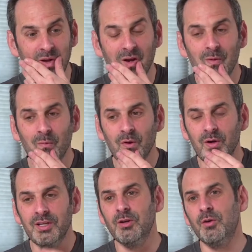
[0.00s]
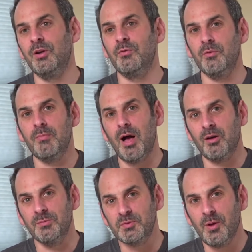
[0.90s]
I remember hearing from
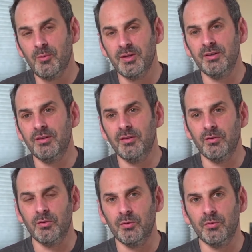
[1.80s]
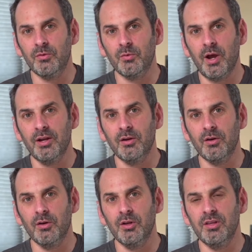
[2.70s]
Malcolm Spellman, the, the
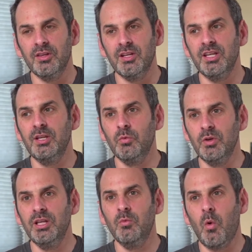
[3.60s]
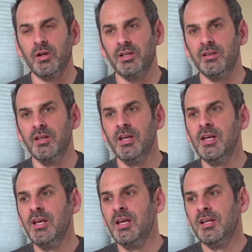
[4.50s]
writer, that he really wanted
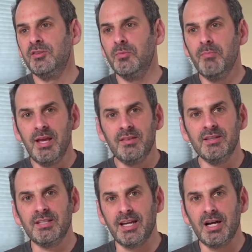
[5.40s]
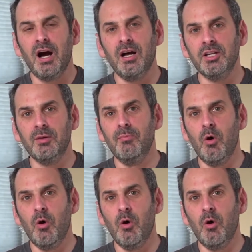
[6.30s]
to make this iconic